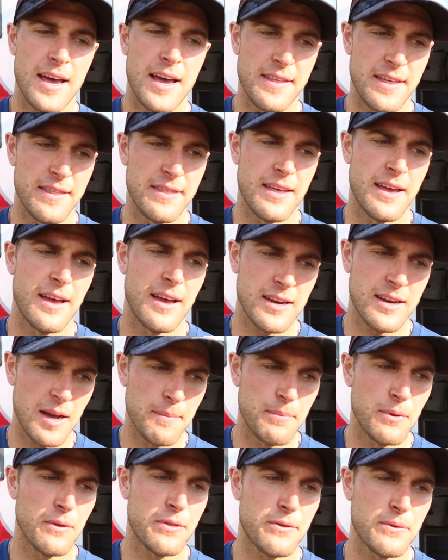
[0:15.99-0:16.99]
Then a
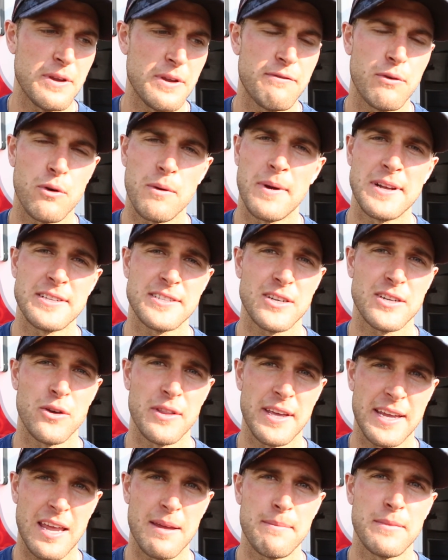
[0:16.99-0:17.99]
couple, three, 4 months
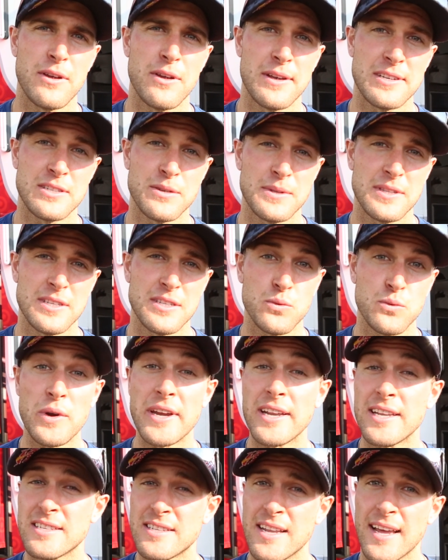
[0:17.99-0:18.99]
ago, they came to us with this
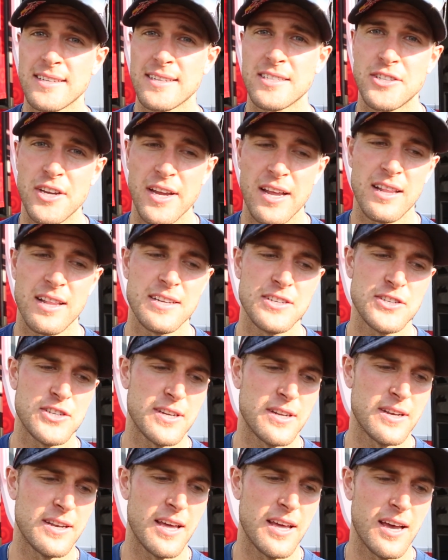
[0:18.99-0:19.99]
Wheaties NEXT challenge,
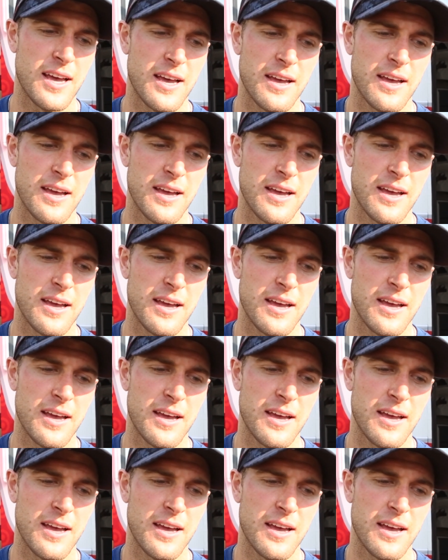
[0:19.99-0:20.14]
and